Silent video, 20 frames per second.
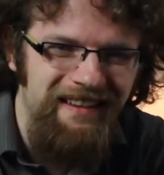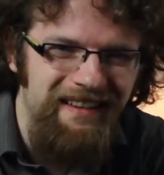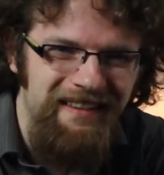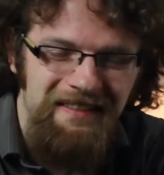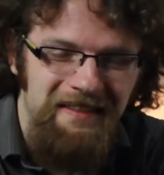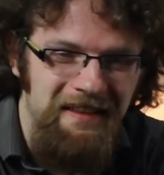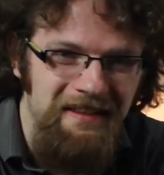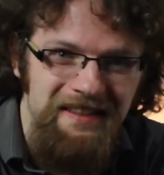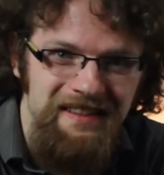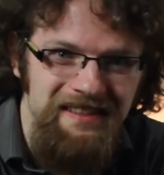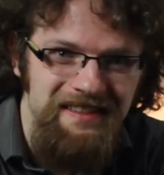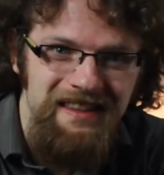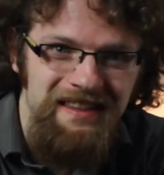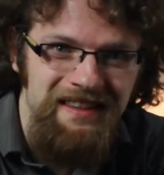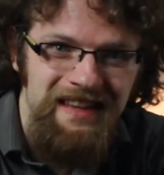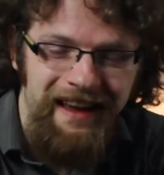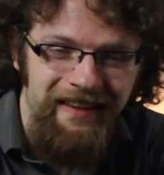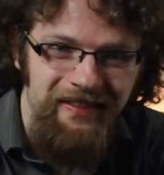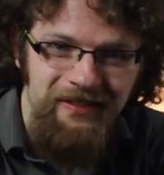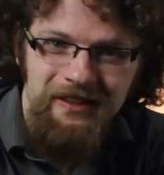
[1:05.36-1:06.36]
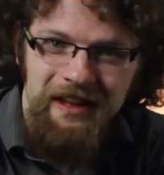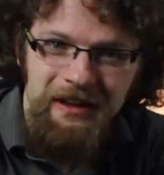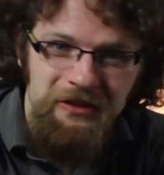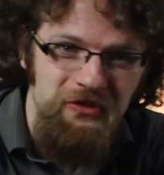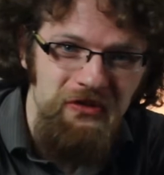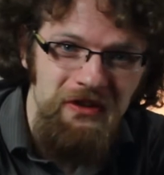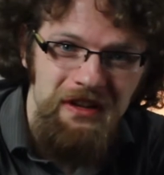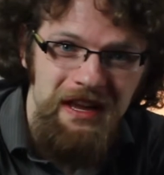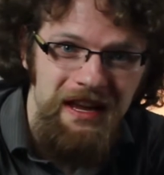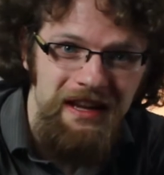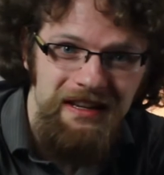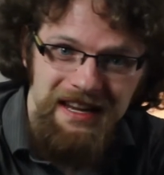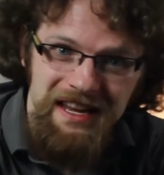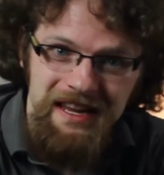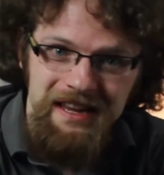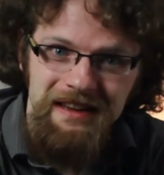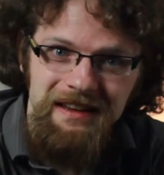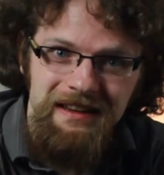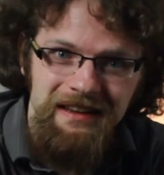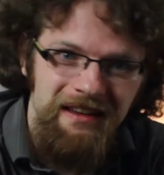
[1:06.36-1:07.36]
This is the 10th century AD.
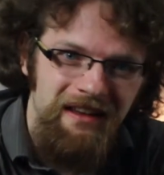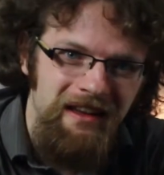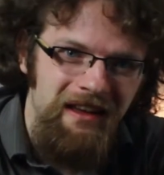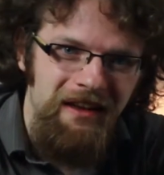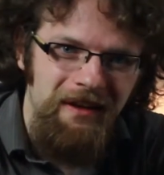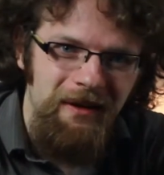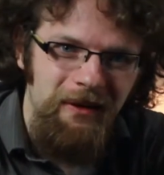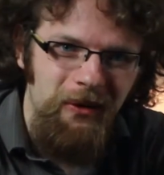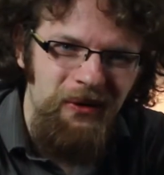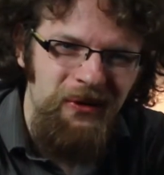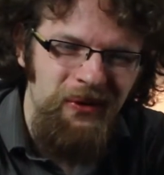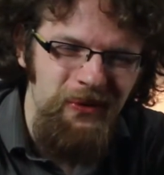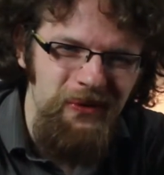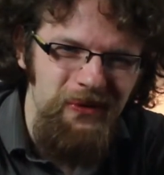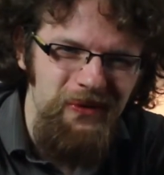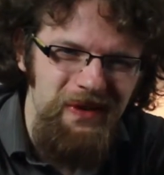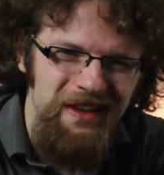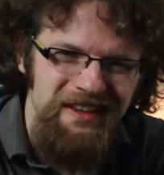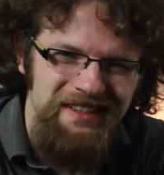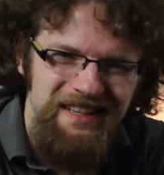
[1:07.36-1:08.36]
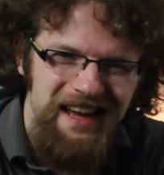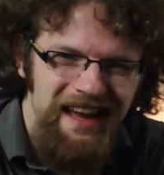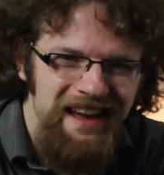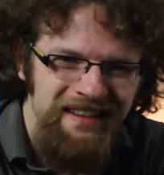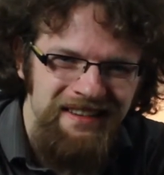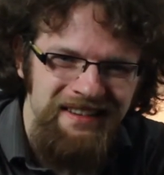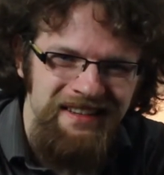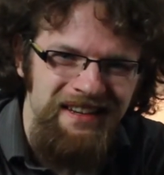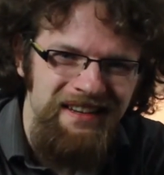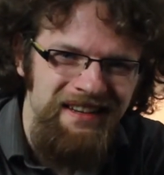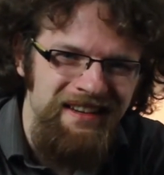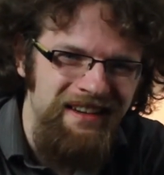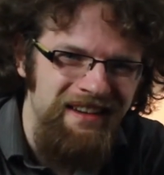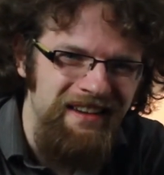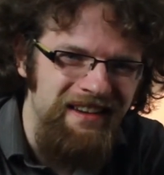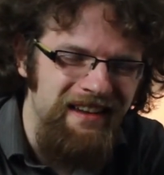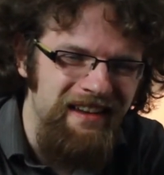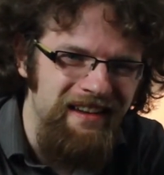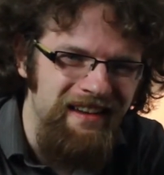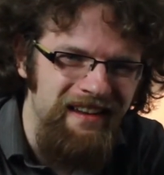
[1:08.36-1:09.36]
Who exactly
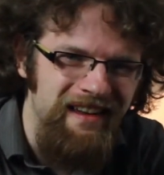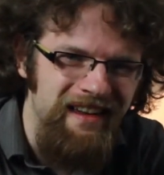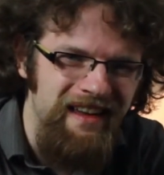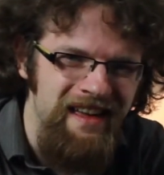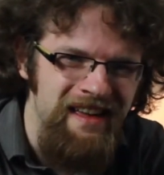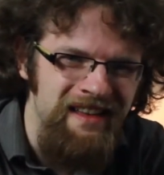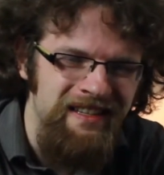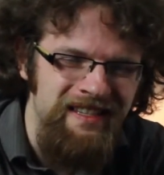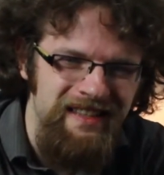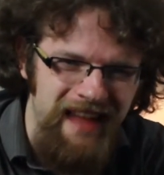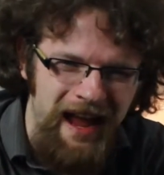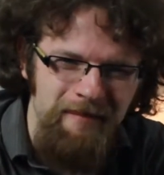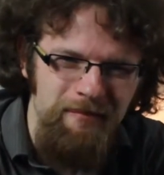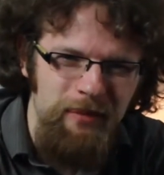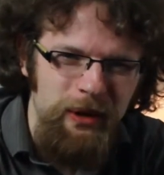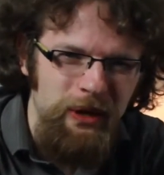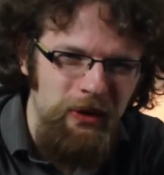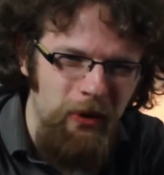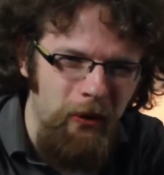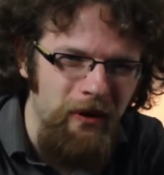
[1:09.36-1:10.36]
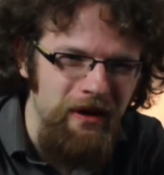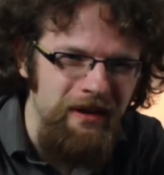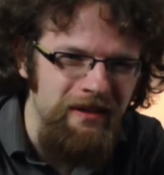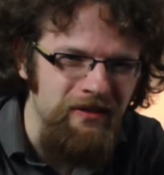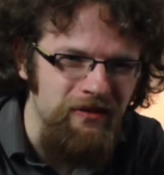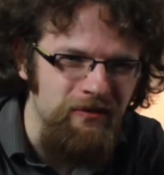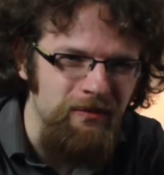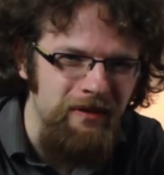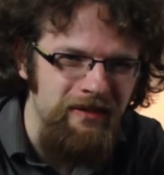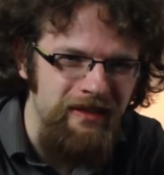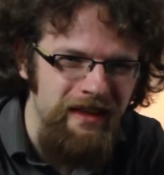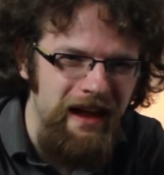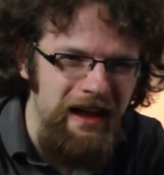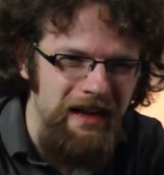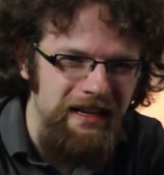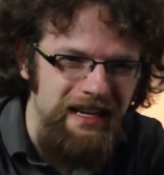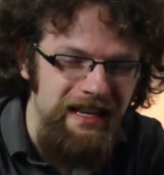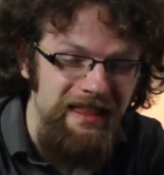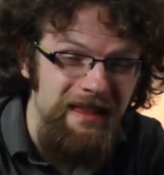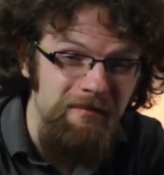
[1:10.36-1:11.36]
is stamping coins with the
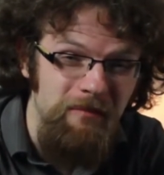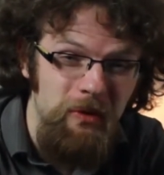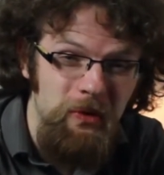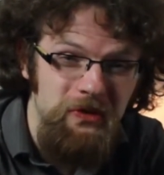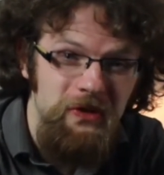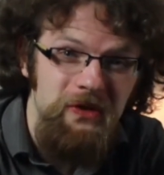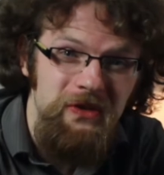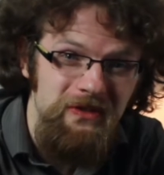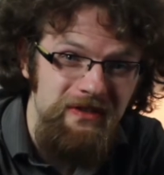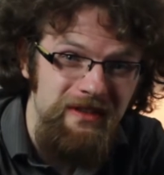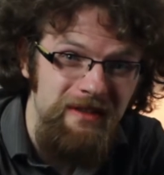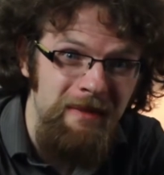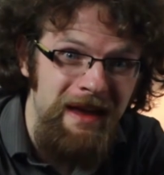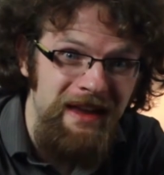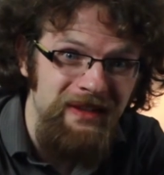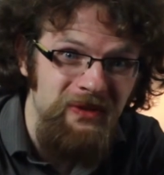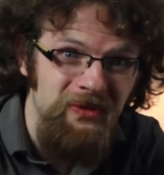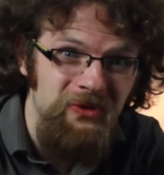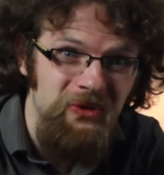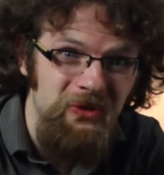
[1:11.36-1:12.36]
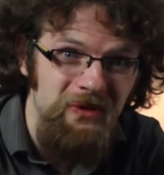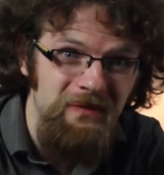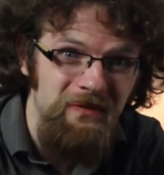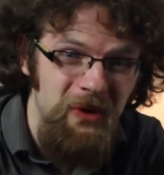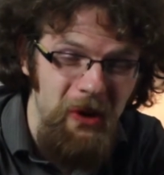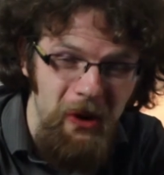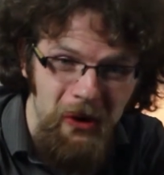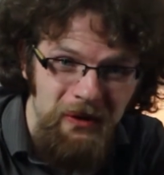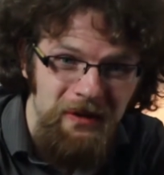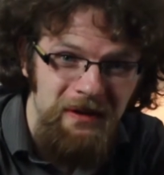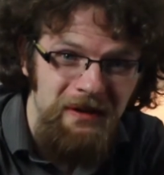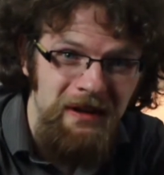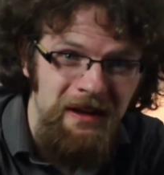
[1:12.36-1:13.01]
idea that Moses is the messenger of God?